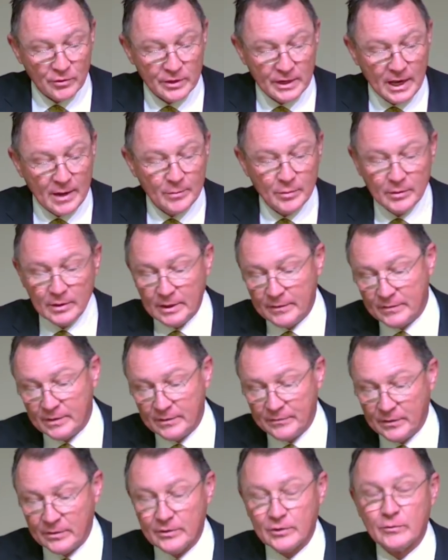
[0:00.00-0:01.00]
door neighbor,
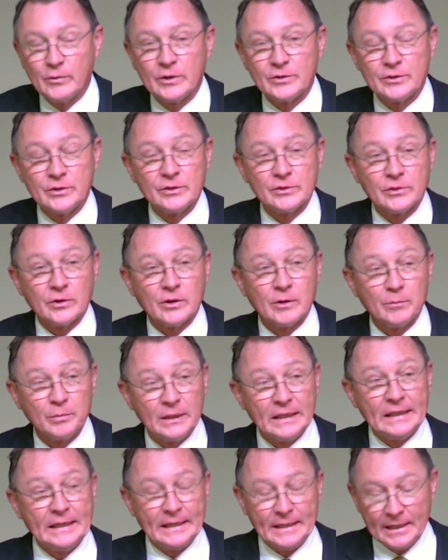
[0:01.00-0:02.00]
even if other Christians are
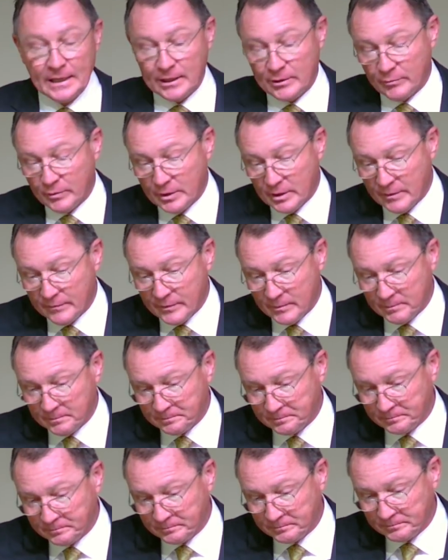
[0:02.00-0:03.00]
completely ignorant of
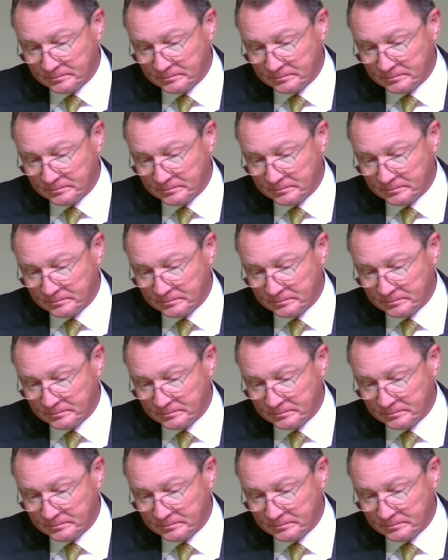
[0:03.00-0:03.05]
them.